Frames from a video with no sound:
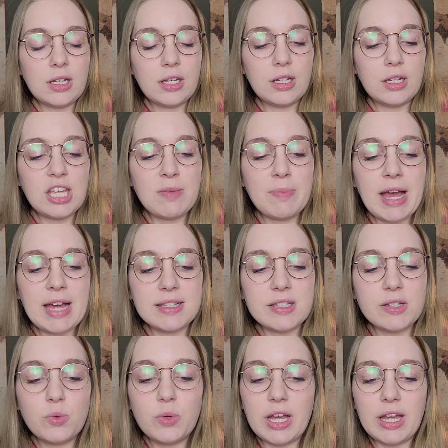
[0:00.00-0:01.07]
He passed
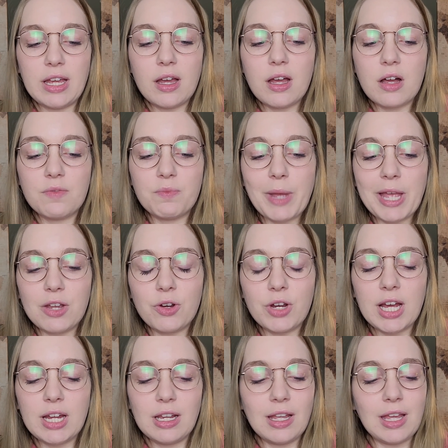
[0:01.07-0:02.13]
away of
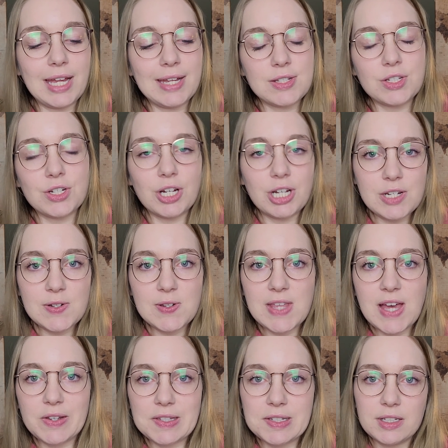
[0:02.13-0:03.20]
pancreatic cancer in
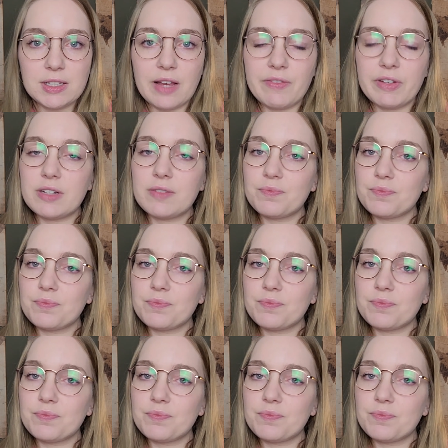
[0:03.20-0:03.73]
2011.